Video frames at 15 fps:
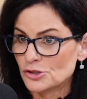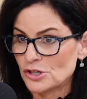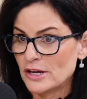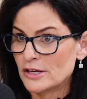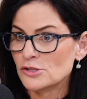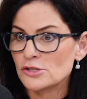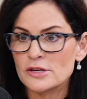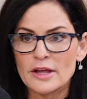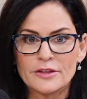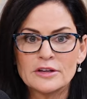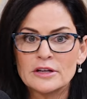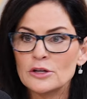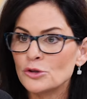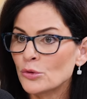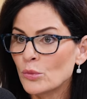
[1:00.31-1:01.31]
has changed
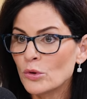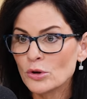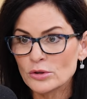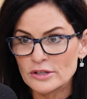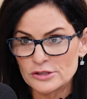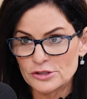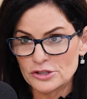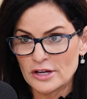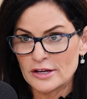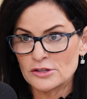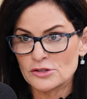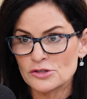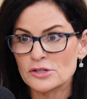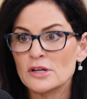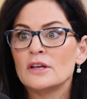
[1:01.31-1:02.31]
nothing in your world has
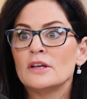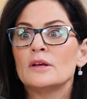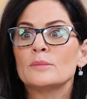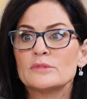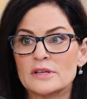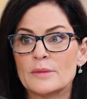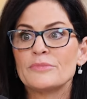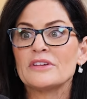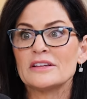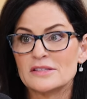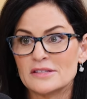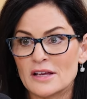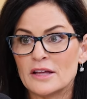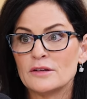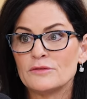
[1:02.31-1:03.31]
changed something
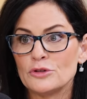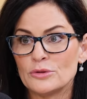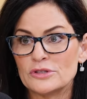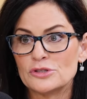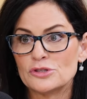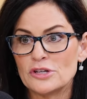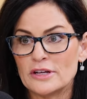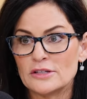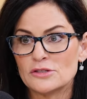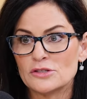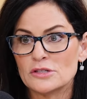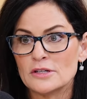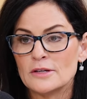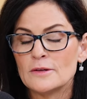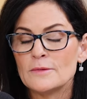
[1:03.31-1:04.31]
inside of you has
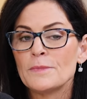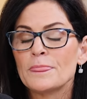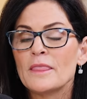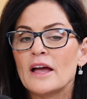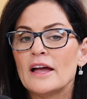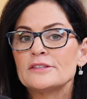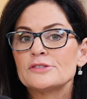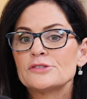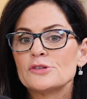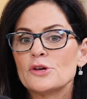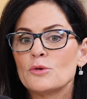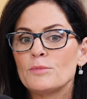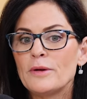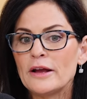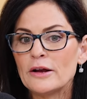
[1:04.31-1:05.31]
changed okay and
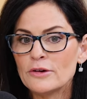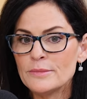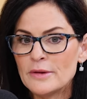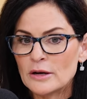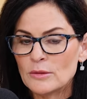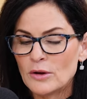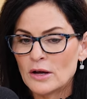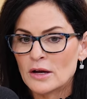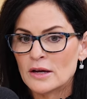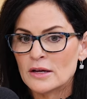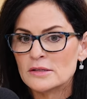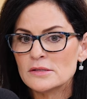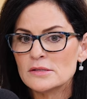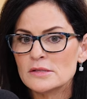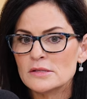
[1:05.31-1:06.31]
so
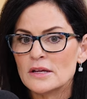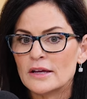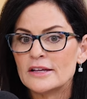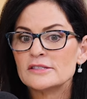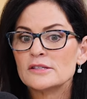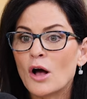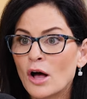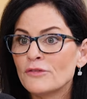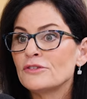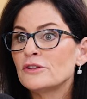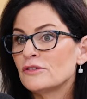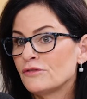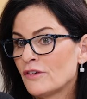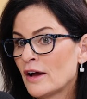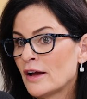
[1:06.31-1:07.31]
perimenopause is
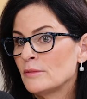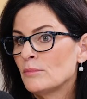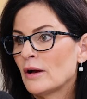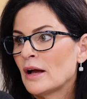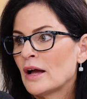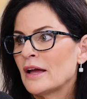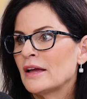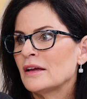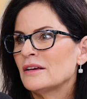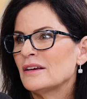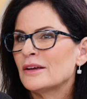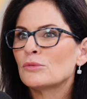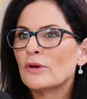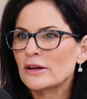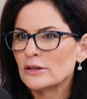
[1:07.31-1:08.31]
often defined by
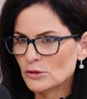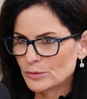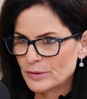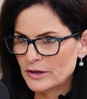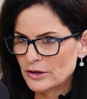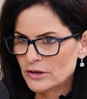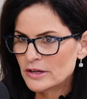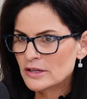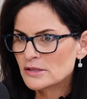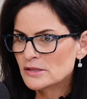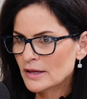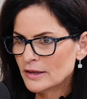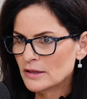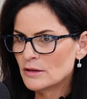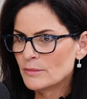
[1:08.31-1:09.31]
irregular
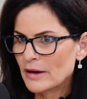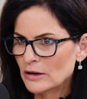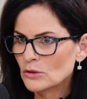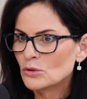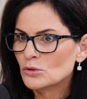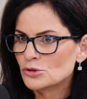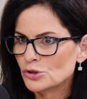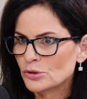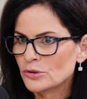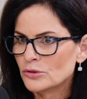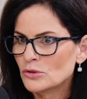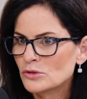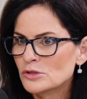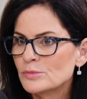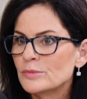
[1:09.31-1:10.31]
periods, like in the medical
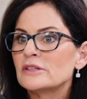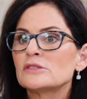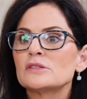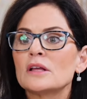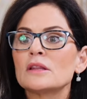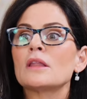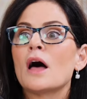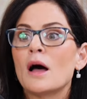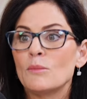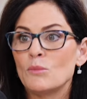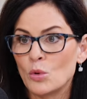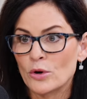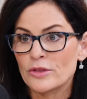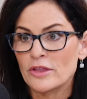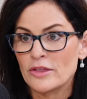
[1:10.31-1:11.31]
journals, but it's a lot
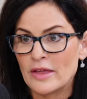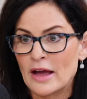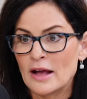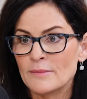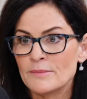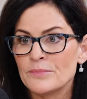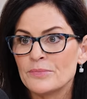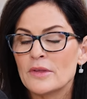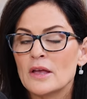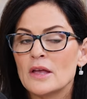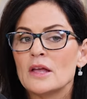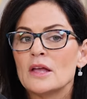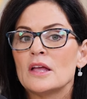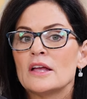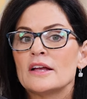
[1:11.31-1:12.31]
more than that.
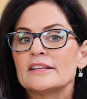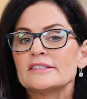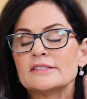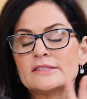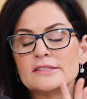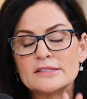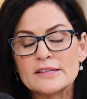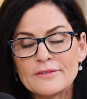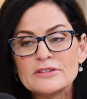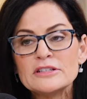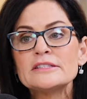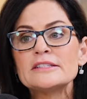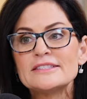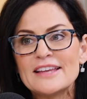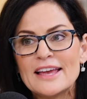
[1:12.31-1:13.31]
It's
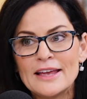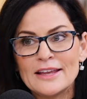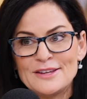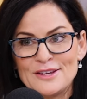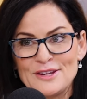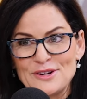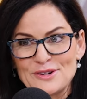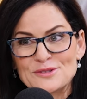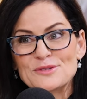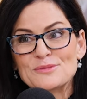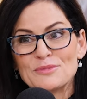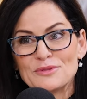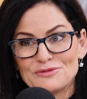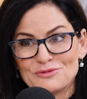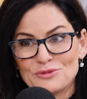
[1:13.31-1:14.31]
seven to 10 years
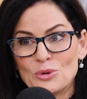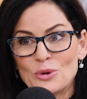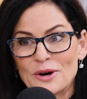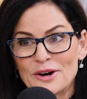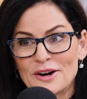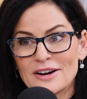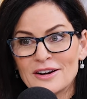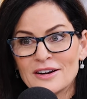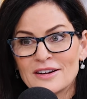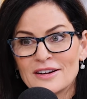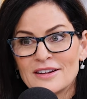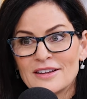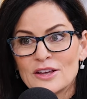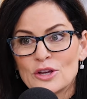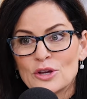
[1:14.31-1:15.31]
before
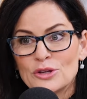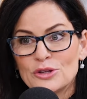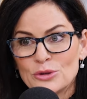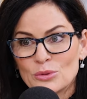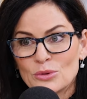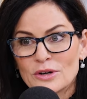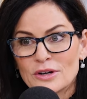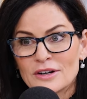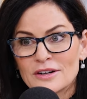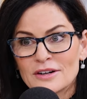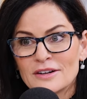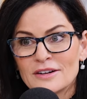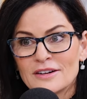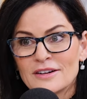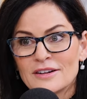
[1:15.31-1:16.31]

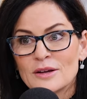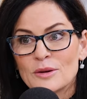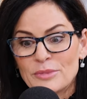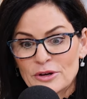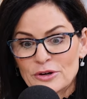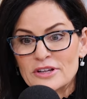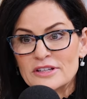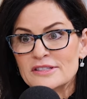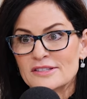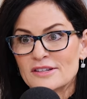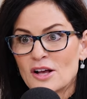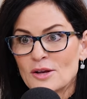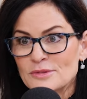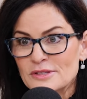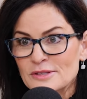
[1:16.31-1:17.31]
your period
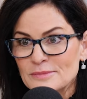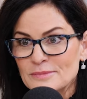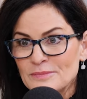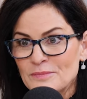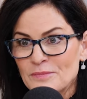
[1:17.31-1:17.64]
stops.